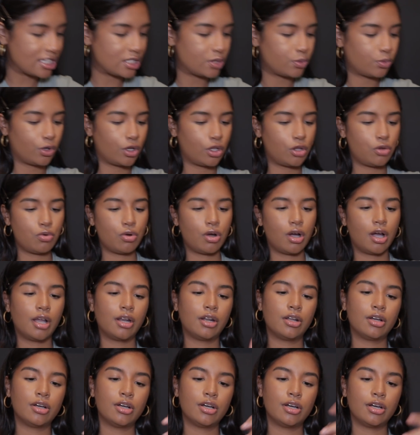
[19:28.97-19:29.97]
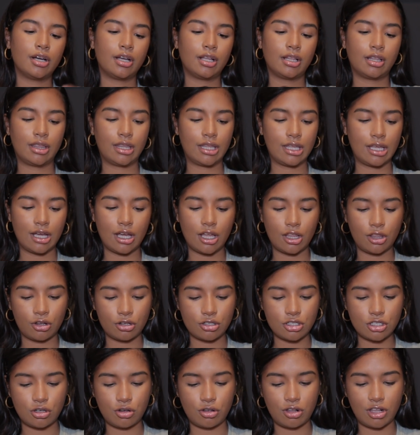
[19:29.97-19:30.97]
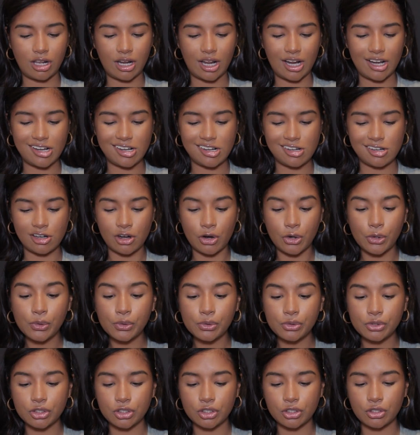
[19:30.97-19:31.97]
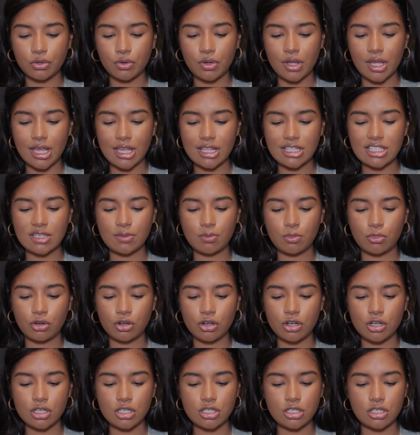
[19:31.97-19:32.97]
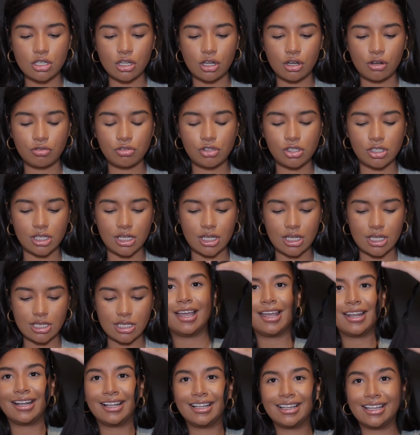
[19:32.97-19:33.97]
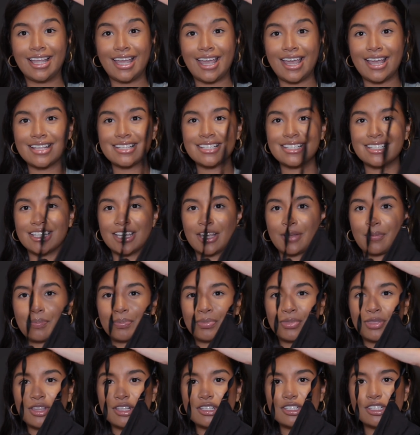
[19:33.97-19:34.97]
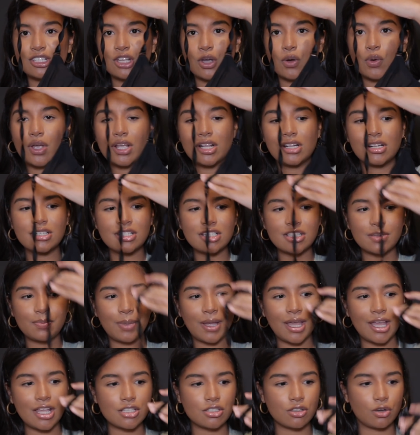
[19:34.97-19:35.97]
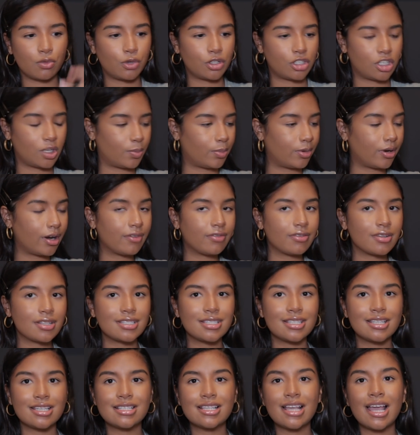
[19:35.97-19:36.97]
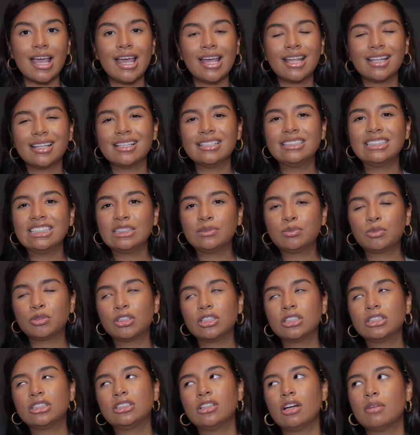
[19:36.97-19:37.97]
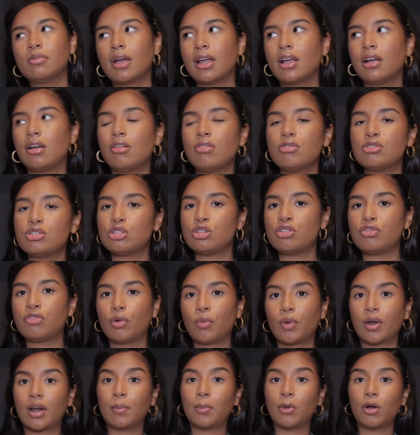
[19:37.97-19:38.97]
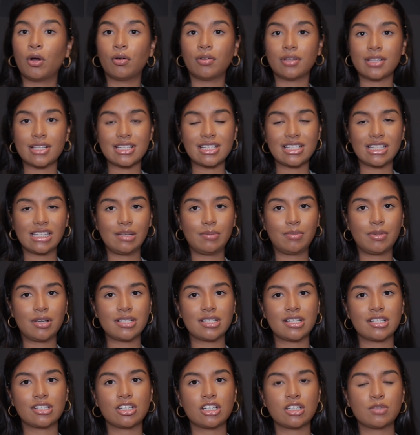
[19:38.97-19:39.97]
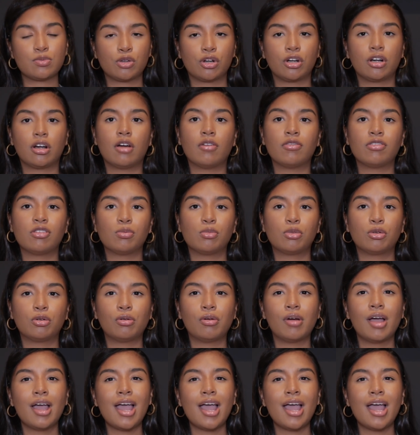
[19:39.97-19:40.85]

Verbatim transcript: when you unhook the other two that I showed you, it's more so just elastic. So it just depends on what your preference is. This is more so my go-to for when I'm going to sleep because it's just more comfortable